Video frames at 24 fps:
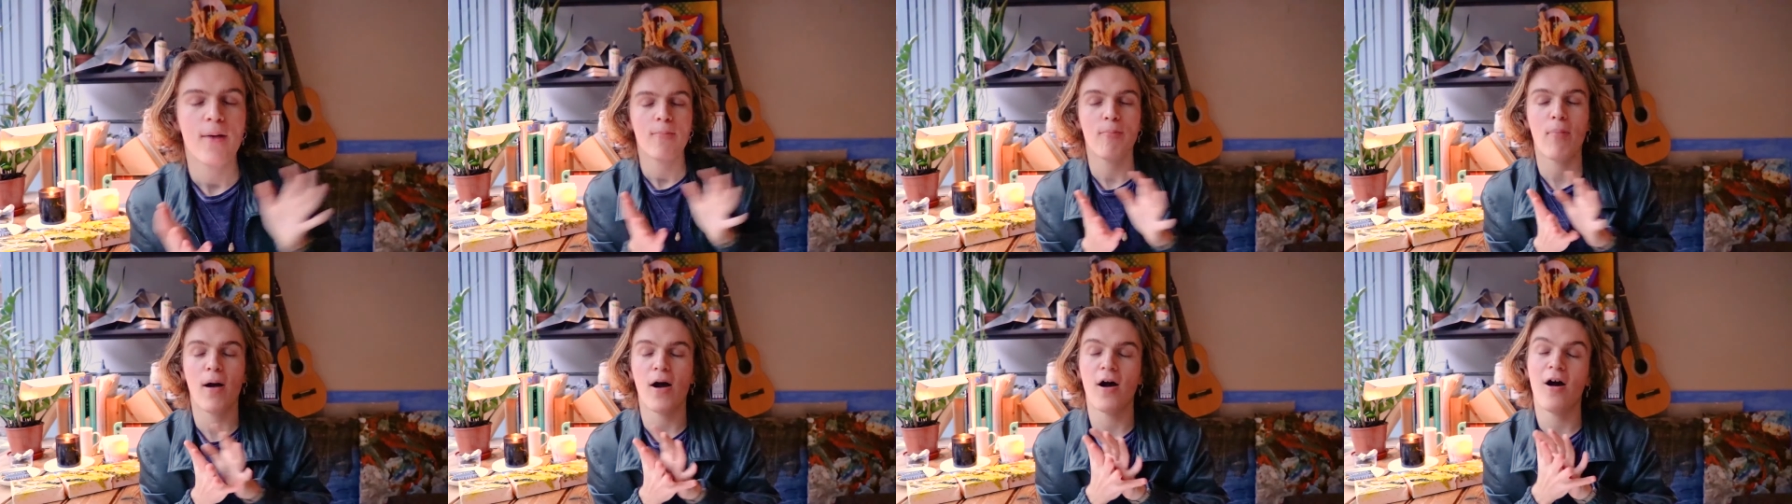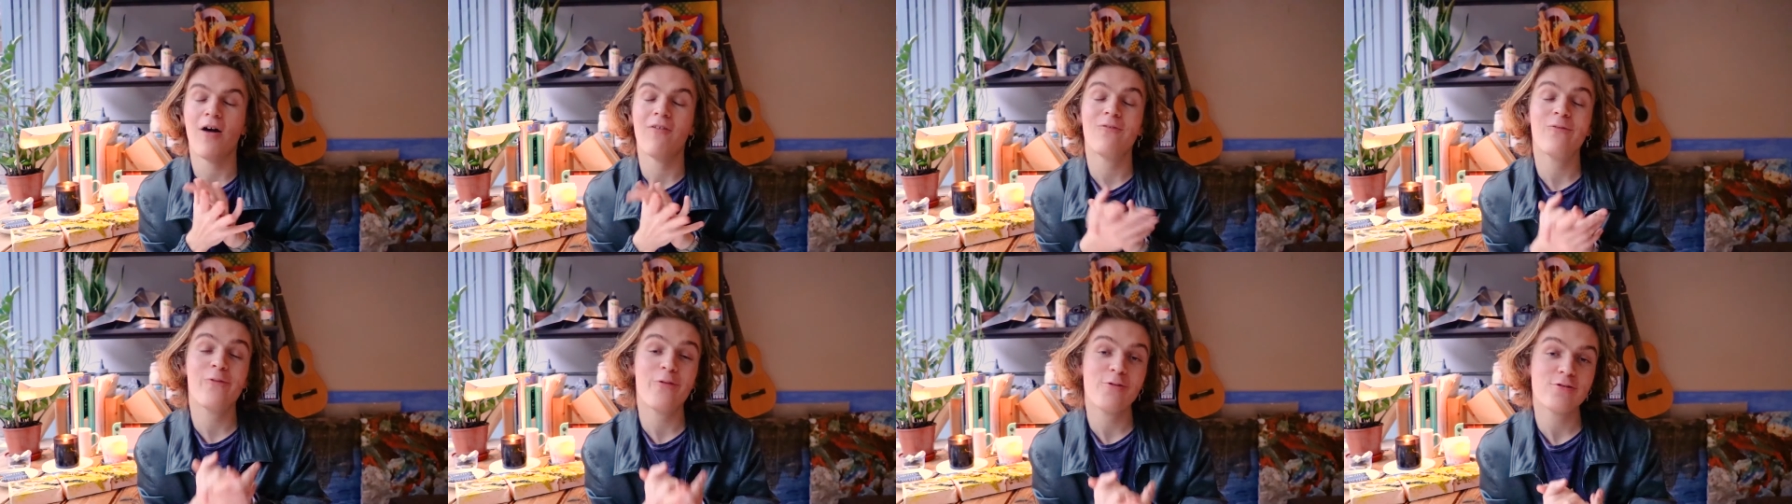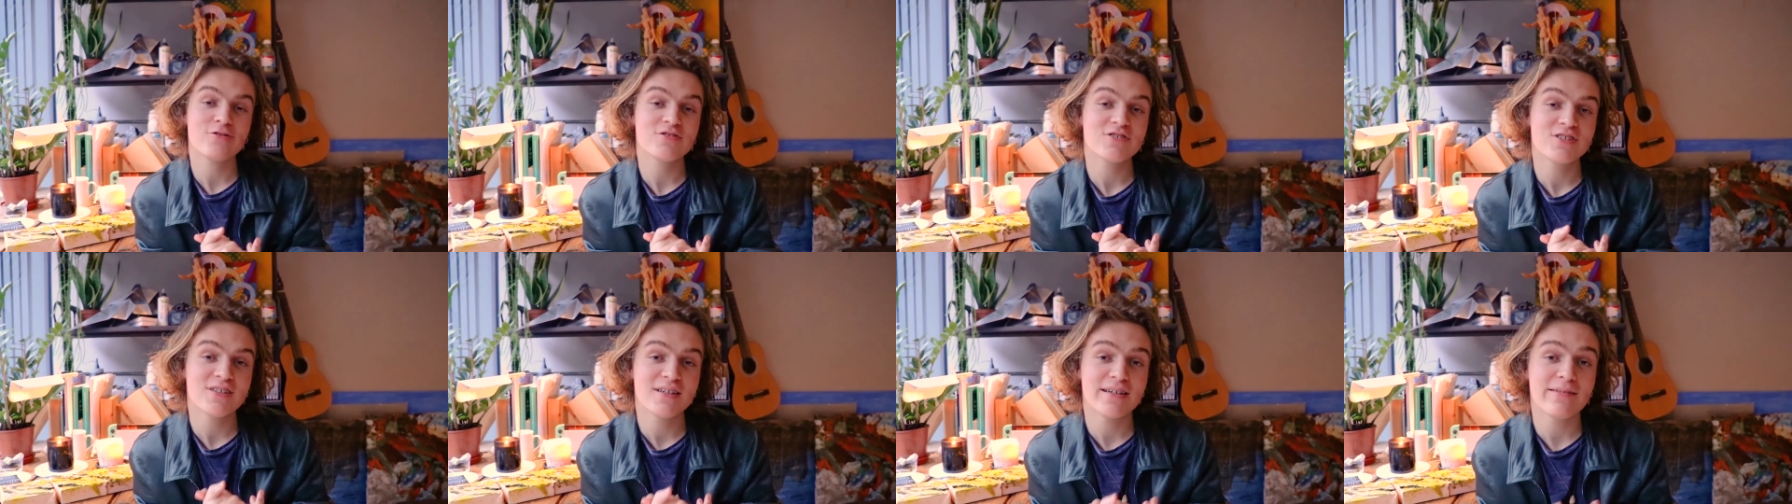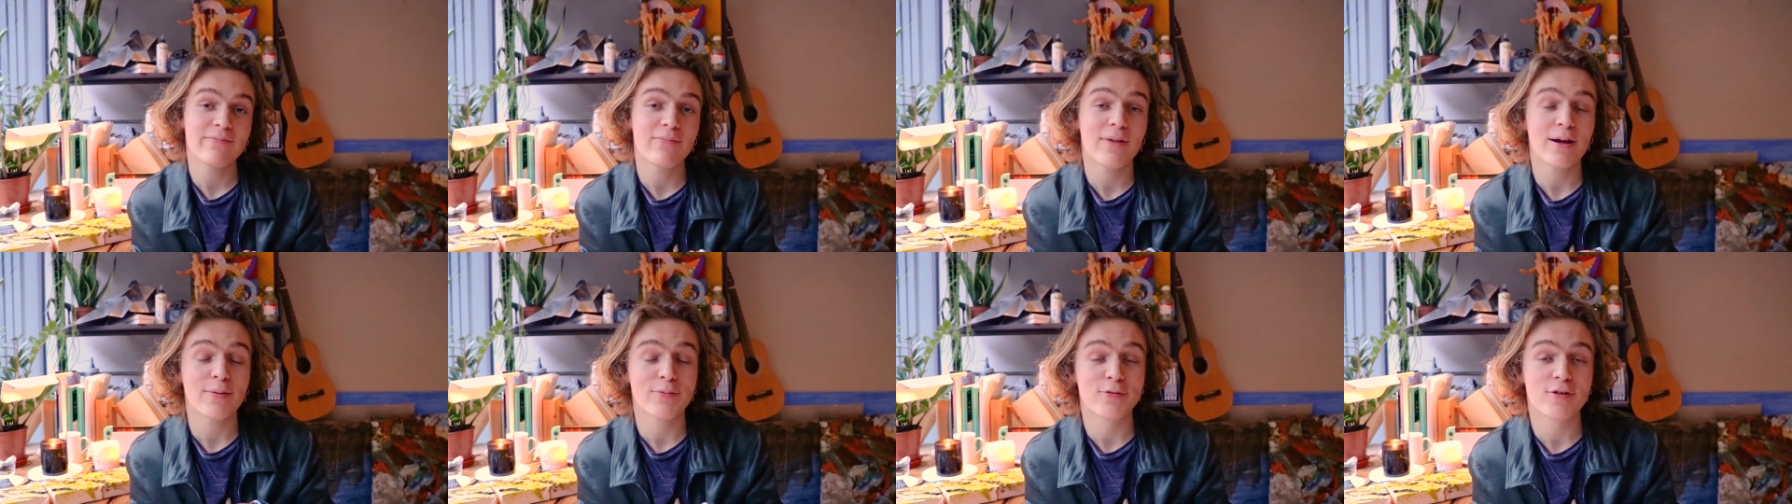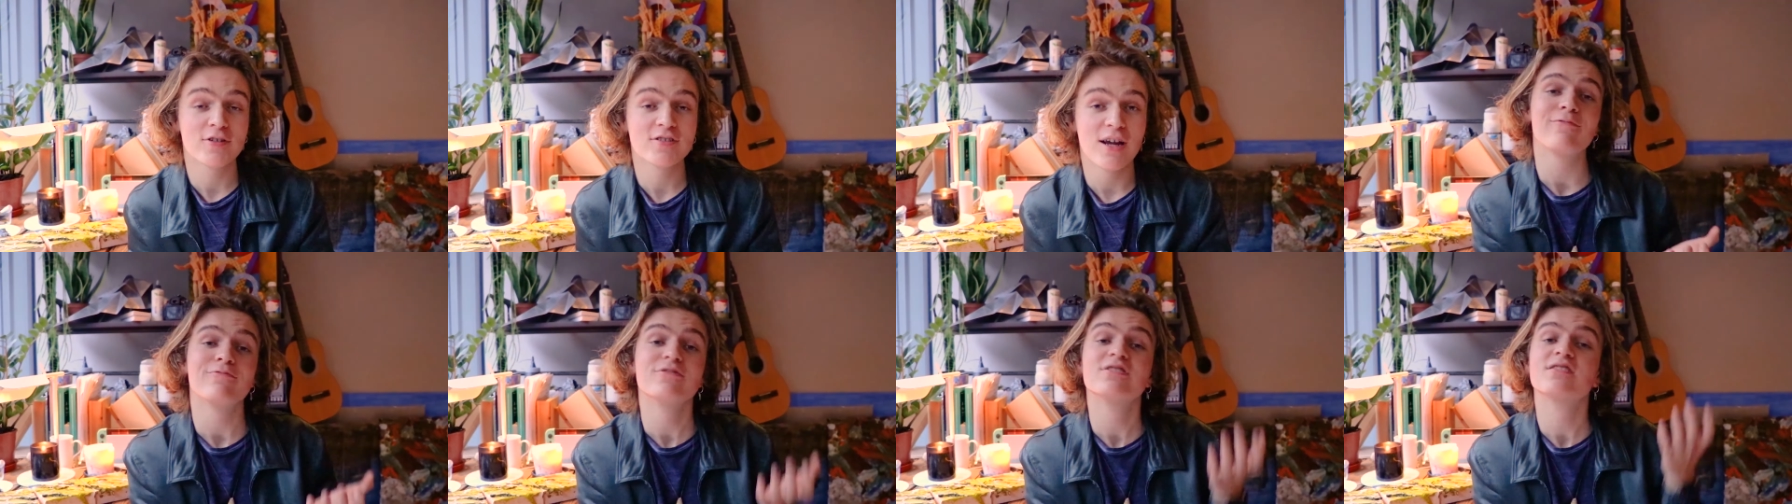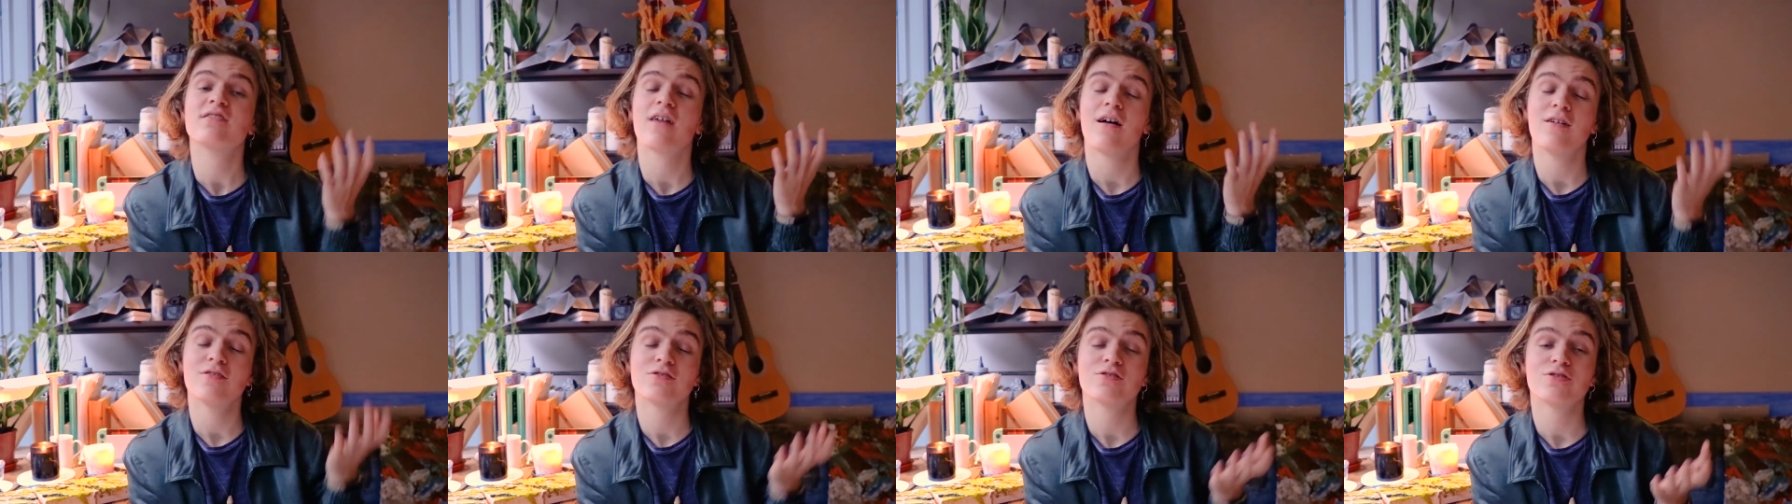but unfortunately my project was
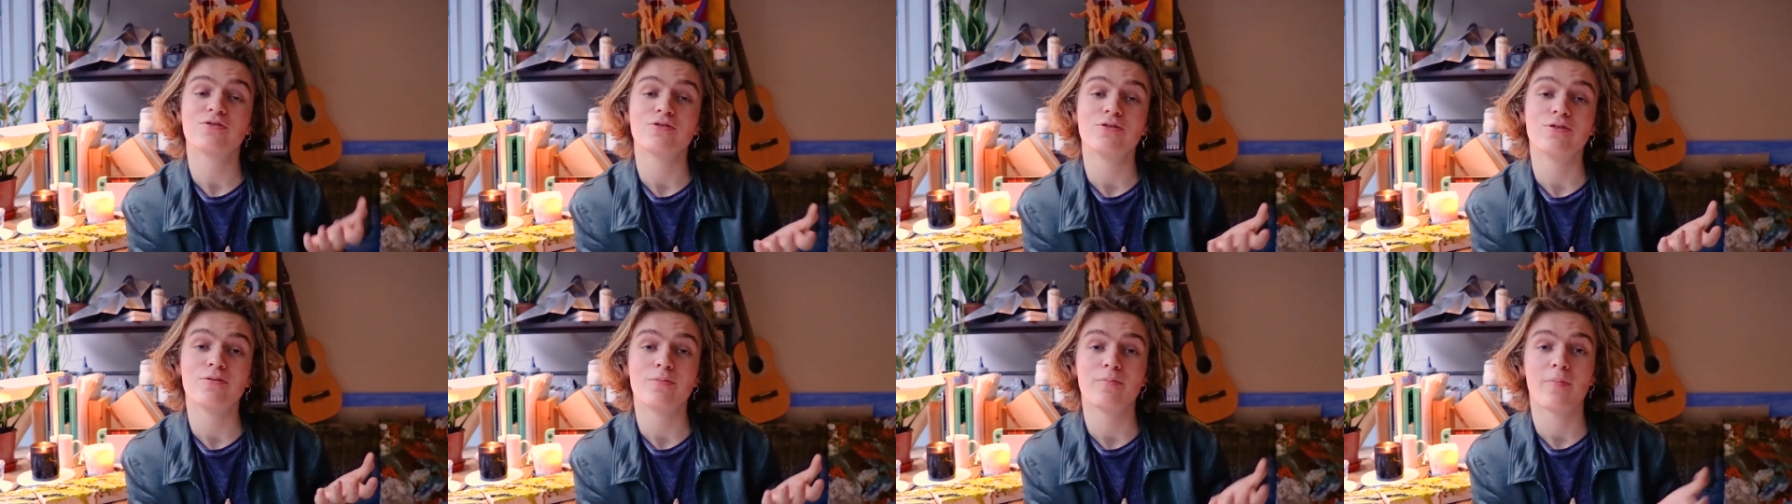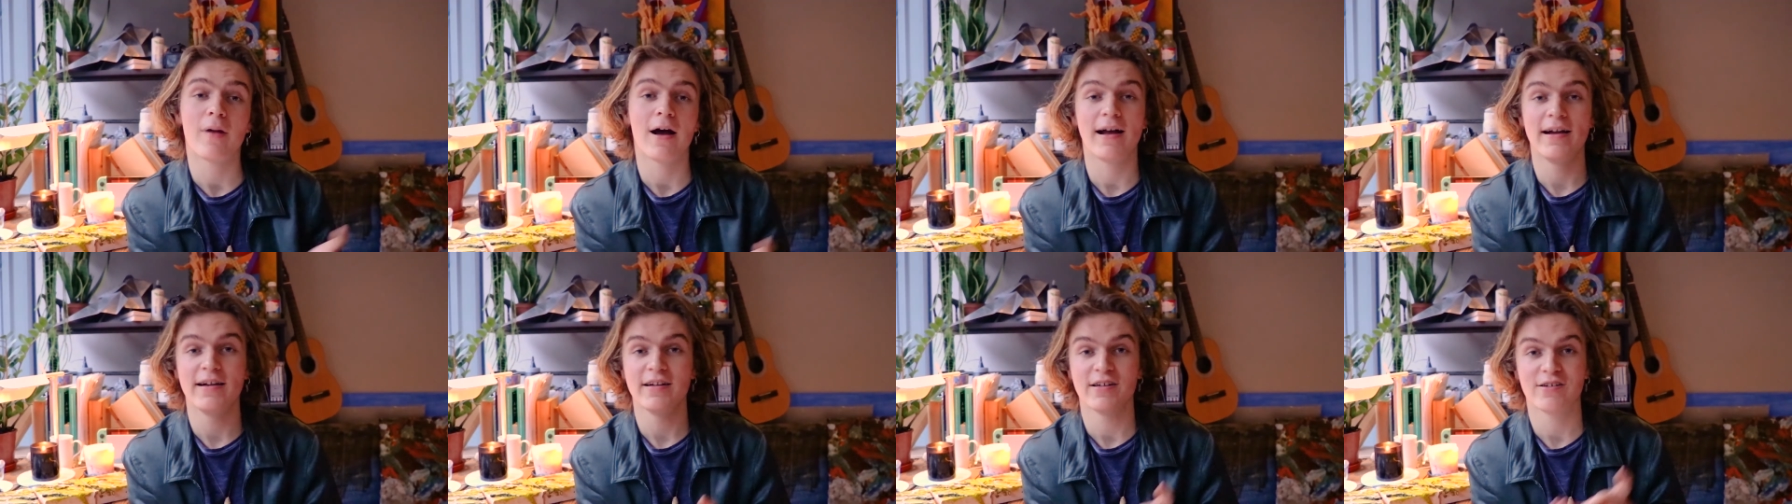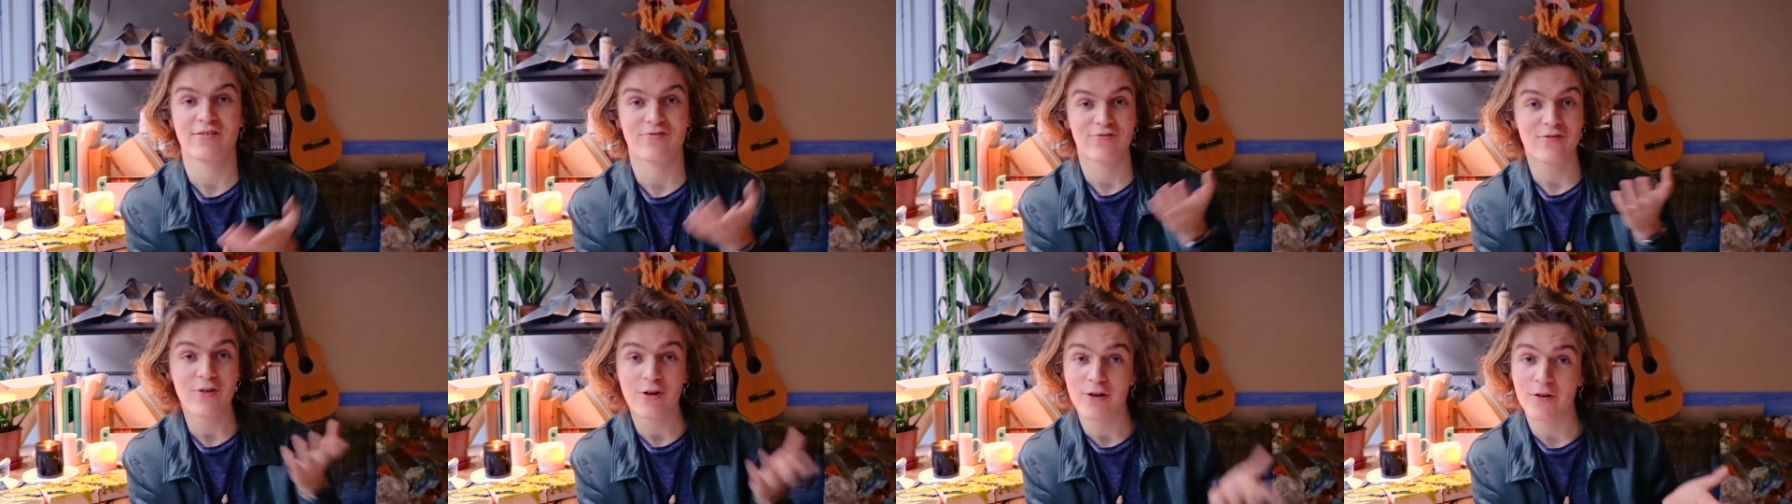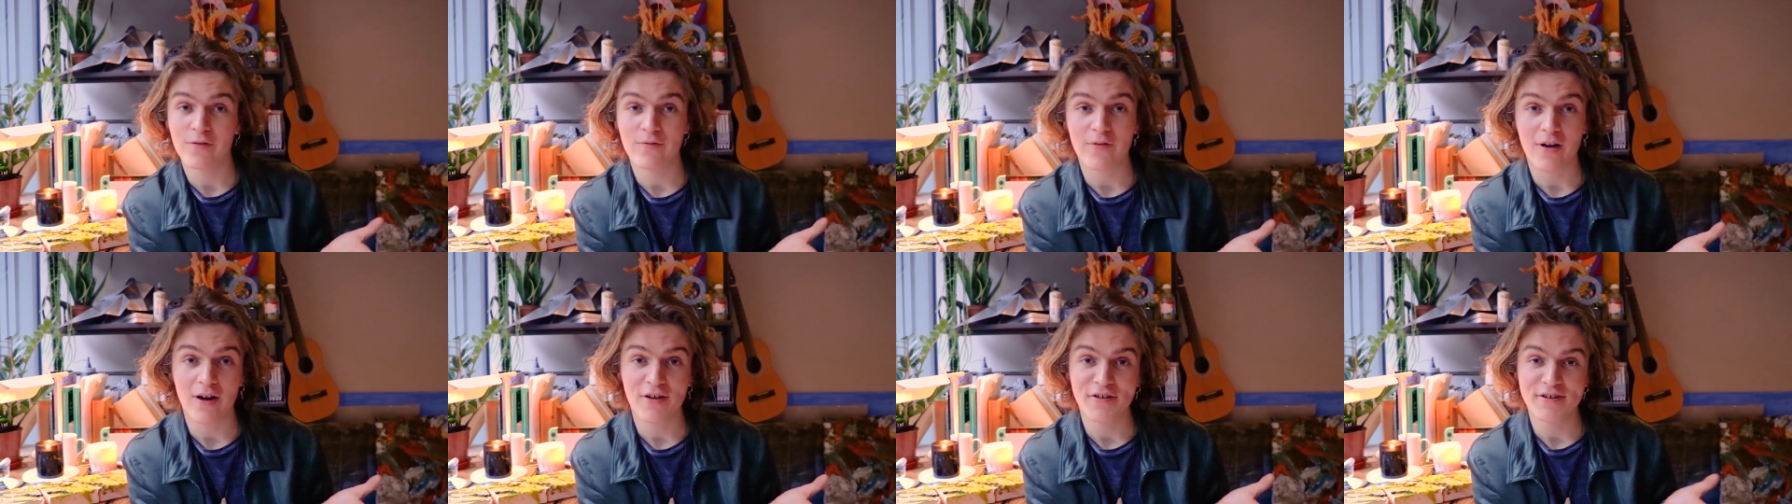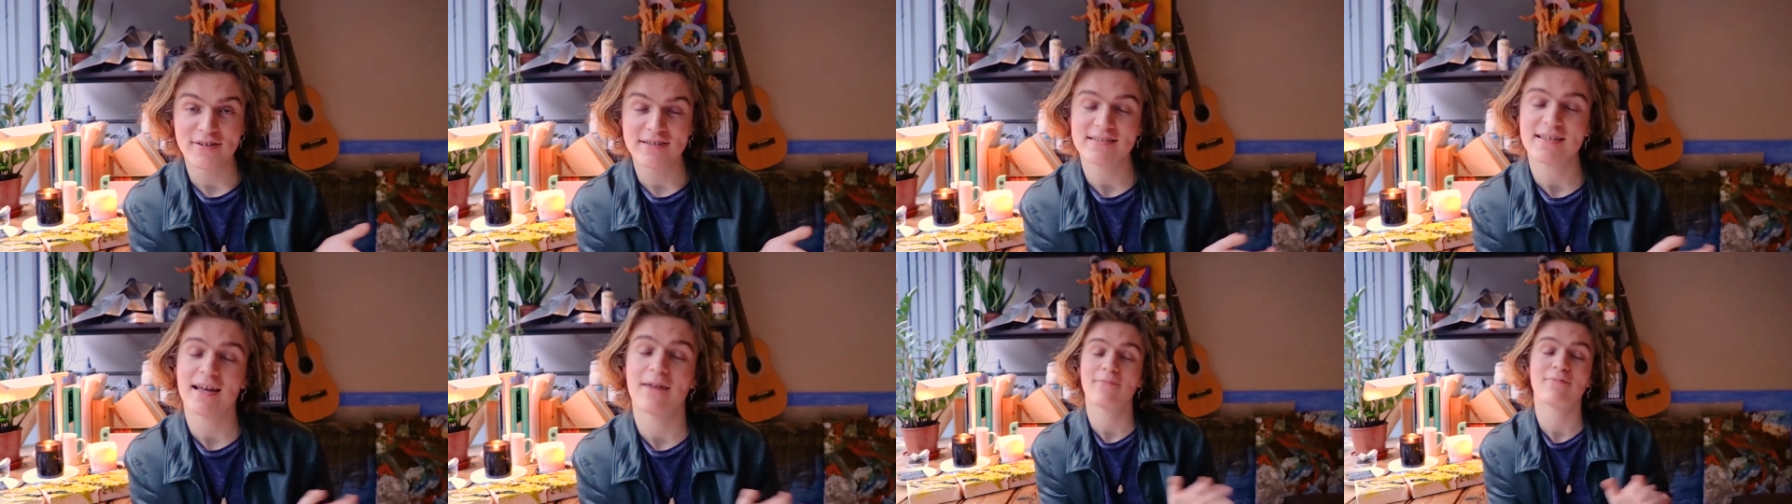cut short by coronavirus.